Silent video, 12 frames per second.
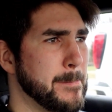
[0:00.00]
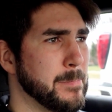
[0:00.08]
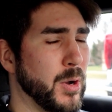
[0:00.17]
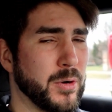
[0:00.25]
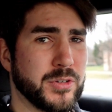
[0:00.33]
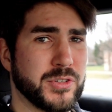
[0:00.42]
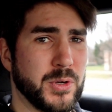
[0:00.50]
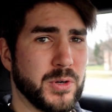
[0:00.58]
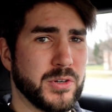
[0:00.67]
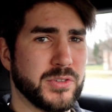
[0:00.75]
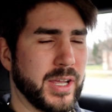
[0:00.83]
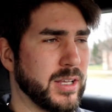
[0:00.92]
motor
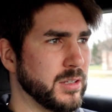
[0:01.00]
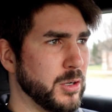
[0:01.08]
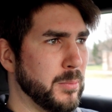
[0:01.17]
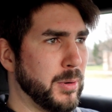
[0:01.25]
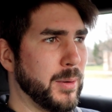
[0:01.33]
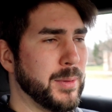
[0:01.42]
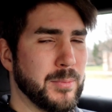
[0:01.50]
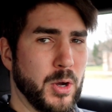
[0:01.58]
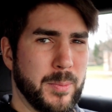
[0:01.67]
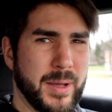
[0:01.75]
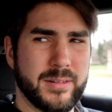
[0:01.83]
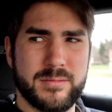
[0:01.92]
scooters, like a little Barbie
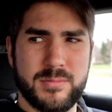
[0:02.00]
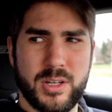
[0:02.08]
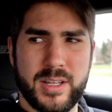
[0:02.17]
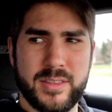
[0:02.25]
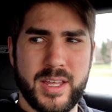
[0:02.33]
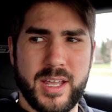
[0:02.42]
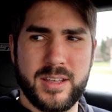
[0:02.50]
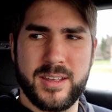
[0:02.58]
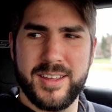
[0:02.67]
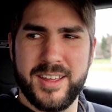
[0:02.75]
moped looking thing,